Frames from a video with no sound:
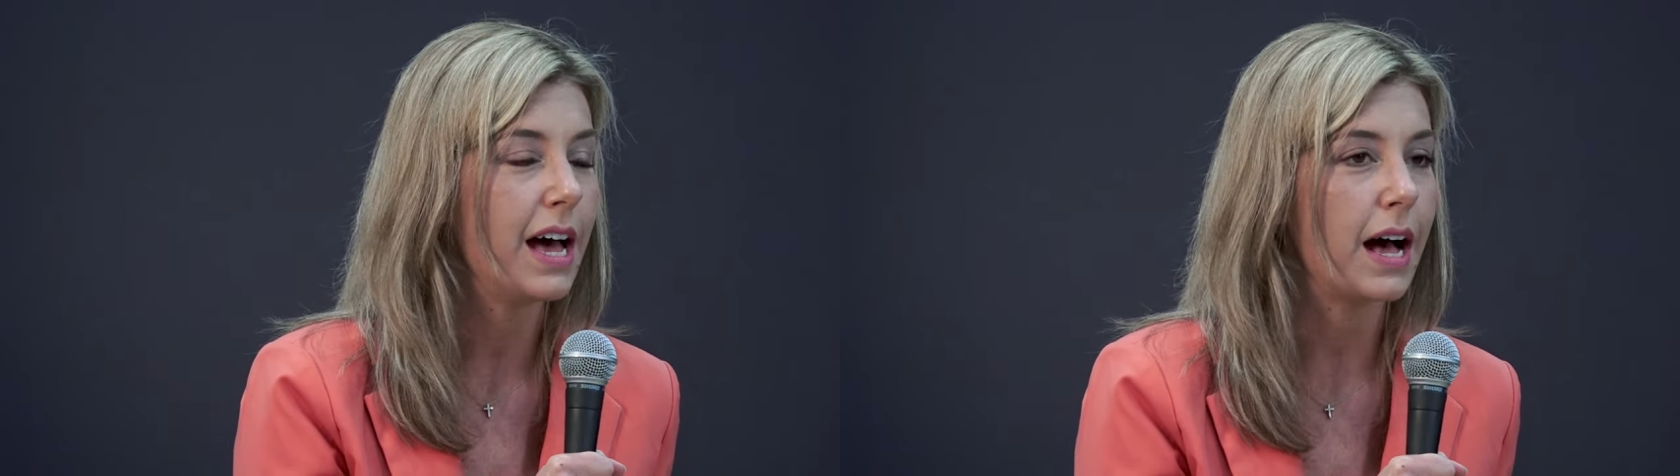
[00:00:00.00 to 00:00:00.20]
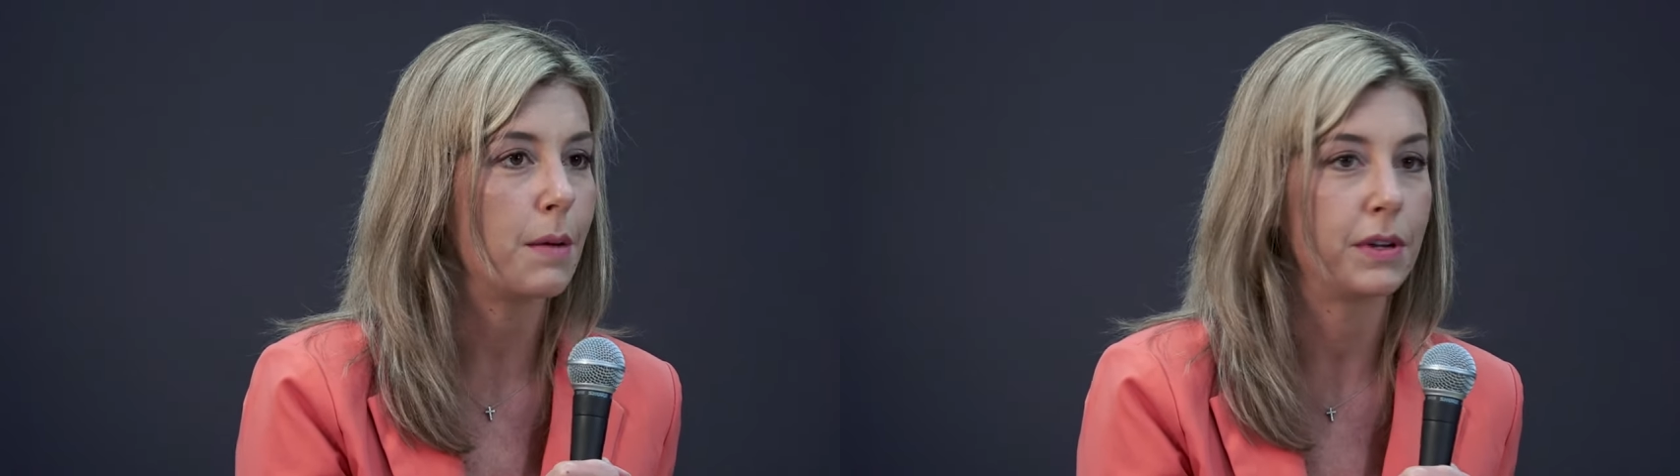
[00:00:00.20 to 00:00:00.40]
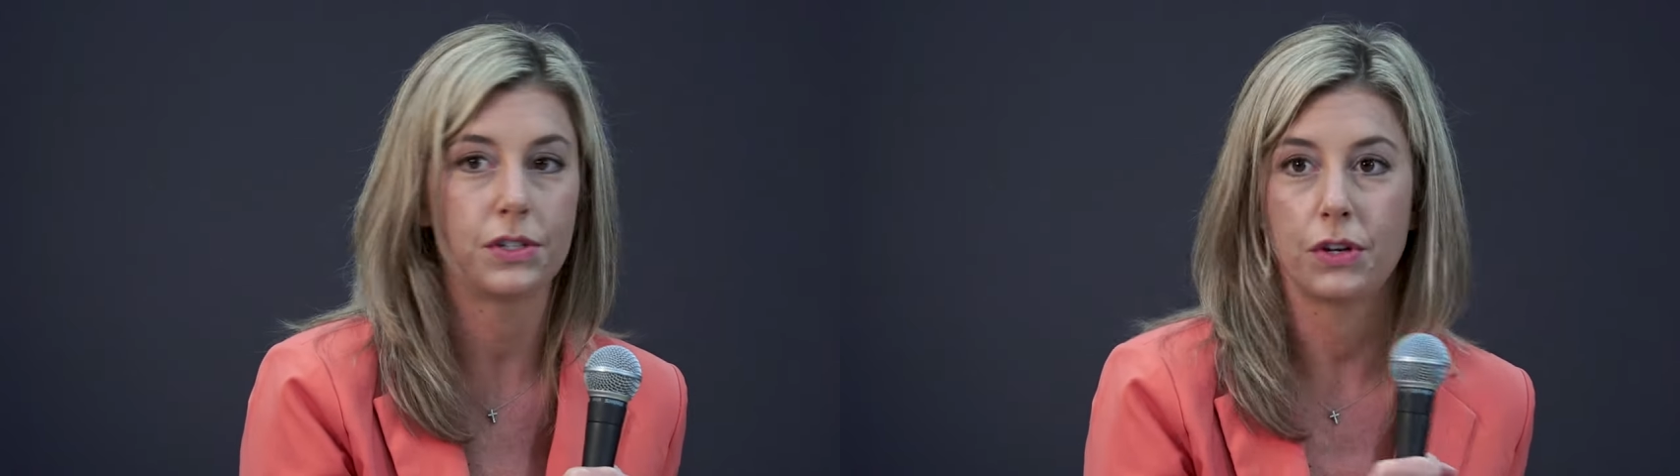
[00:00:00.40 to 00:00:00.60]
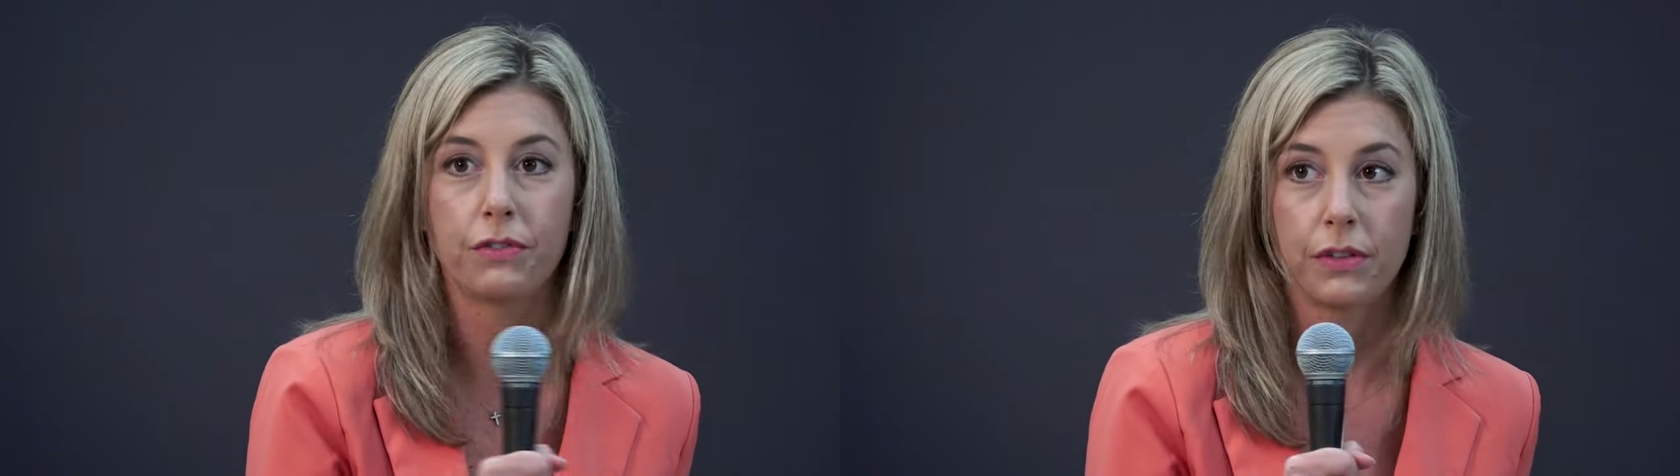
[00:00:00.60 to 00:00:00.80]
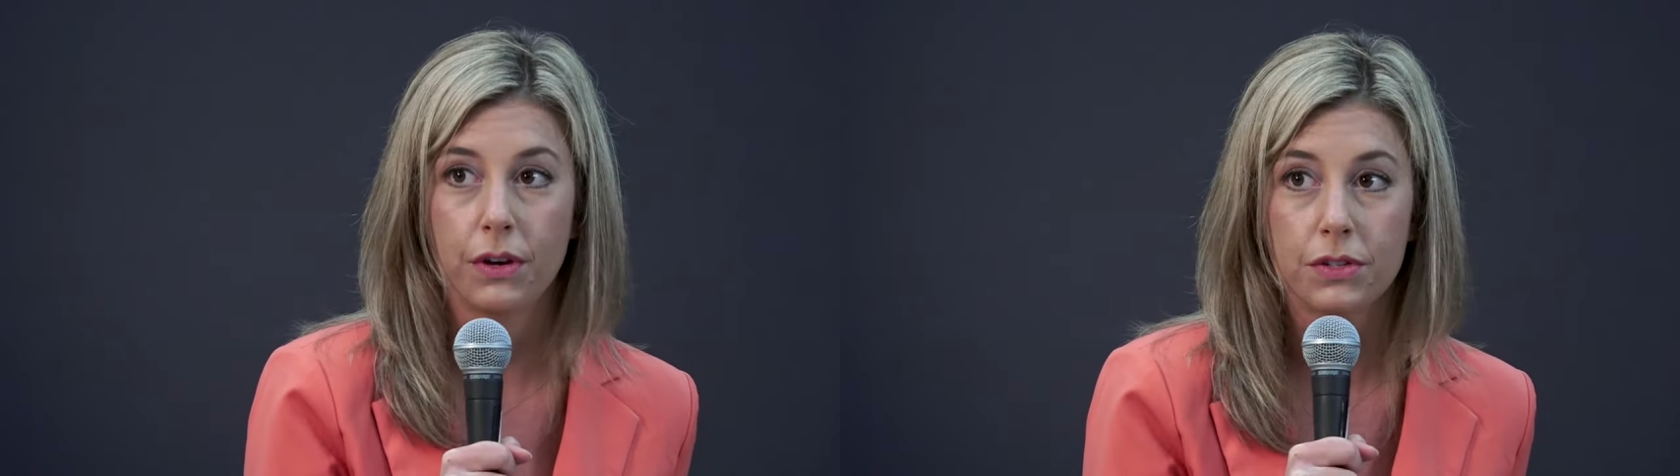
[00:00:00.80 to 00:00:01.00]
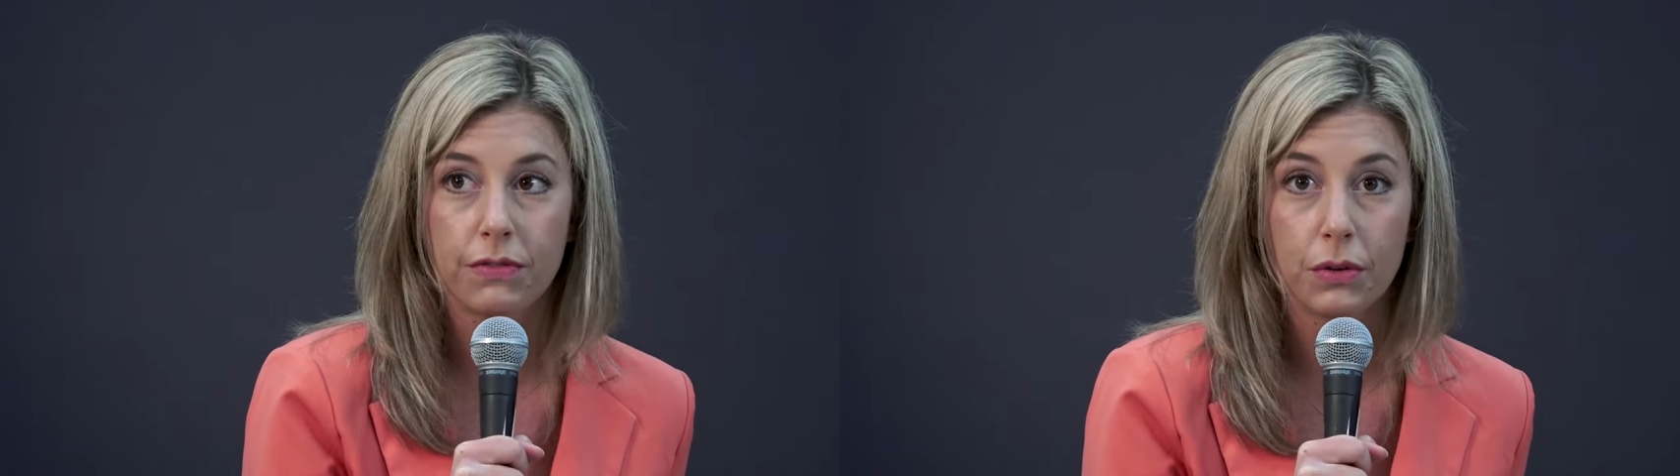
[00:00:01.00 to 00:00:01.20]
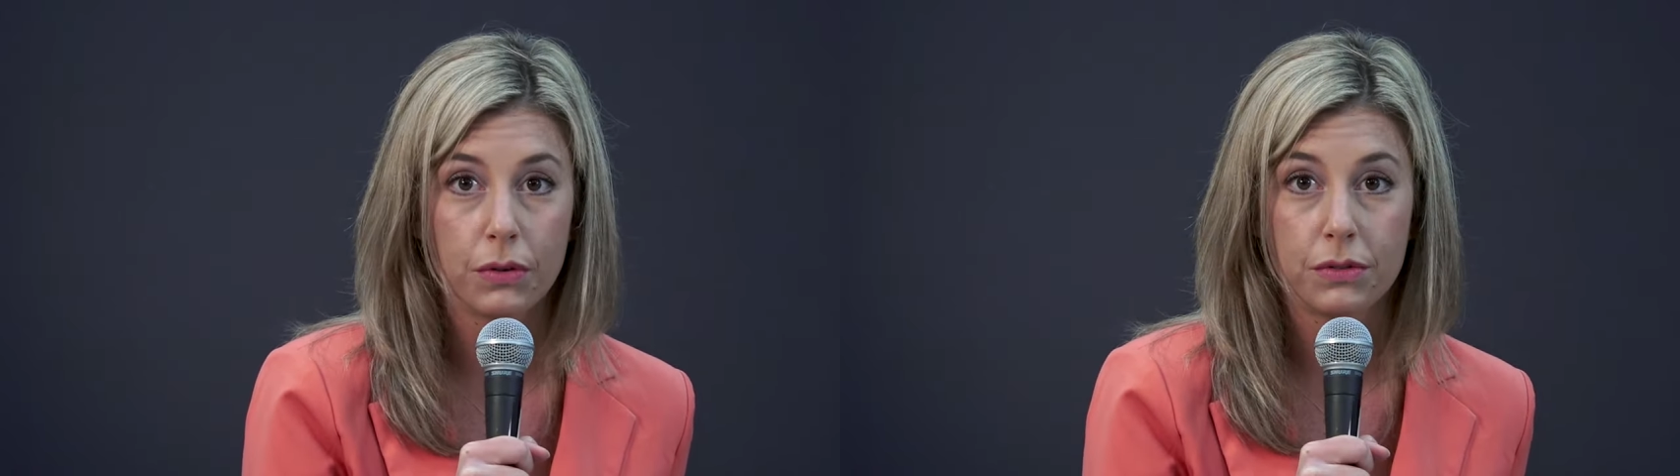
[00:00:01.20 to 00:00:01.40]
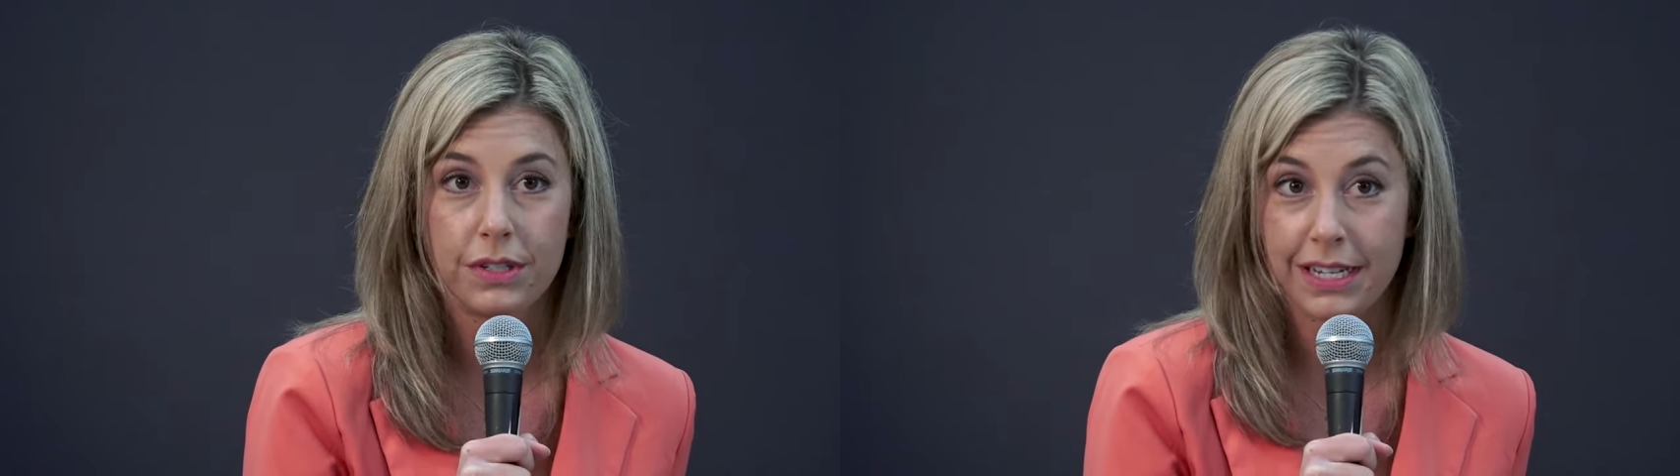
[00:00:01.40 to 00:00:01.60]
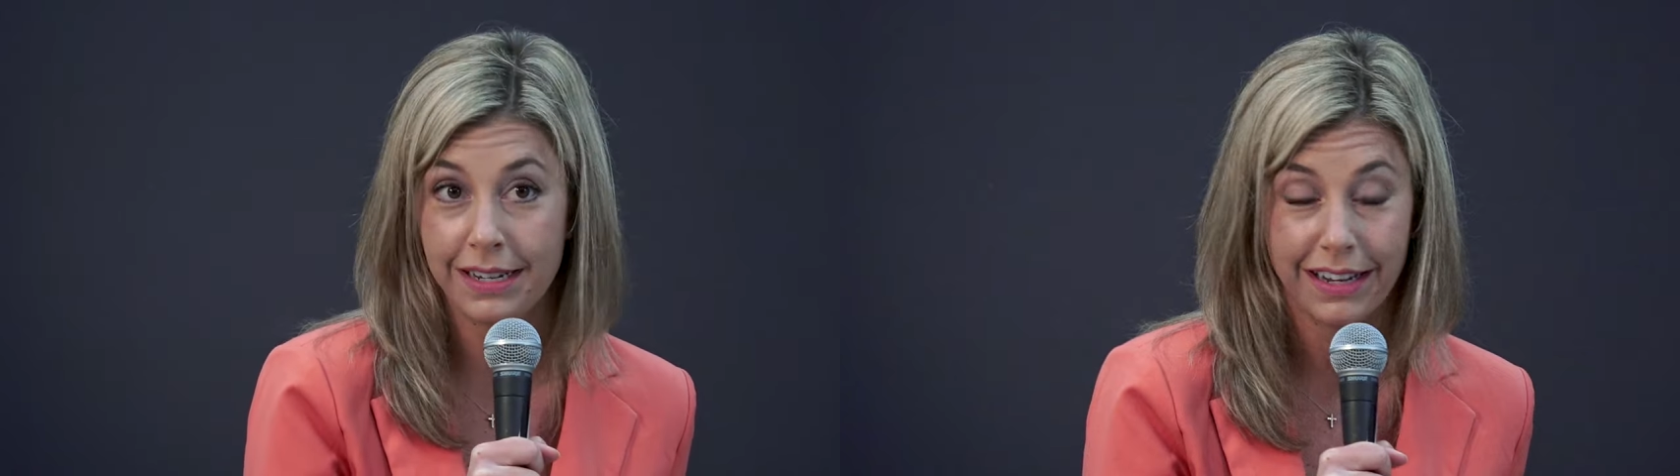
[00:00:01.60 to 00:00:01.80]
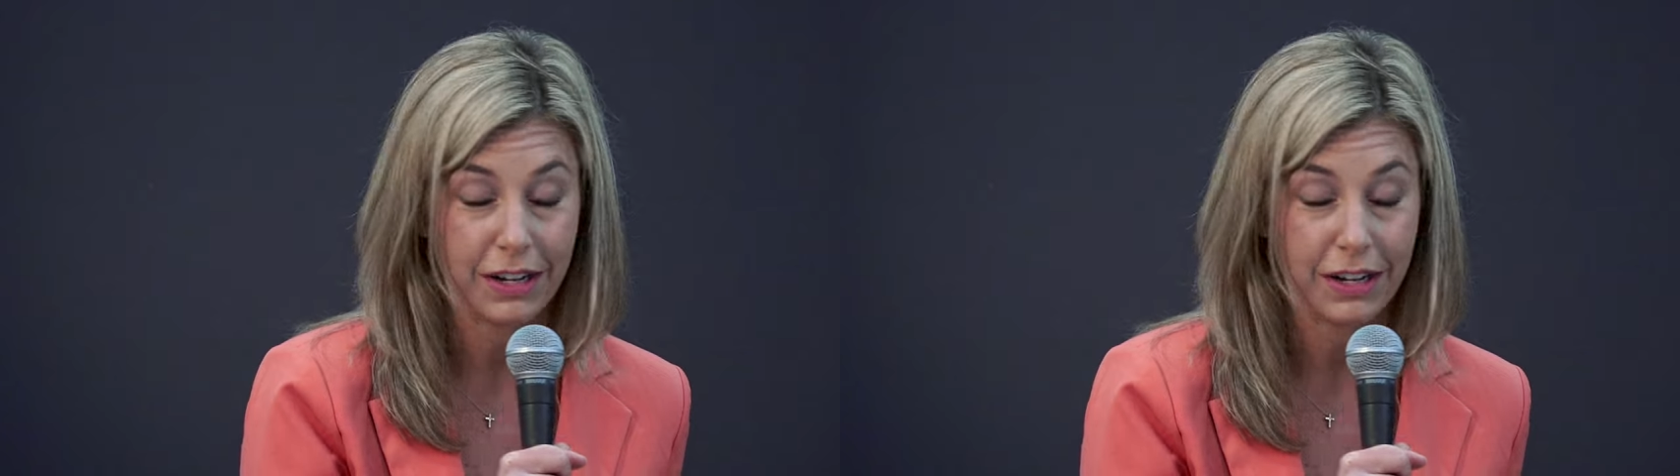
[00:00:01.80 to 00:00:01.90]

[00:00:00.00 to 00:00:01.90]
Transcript: Um, and so for those of you who didn't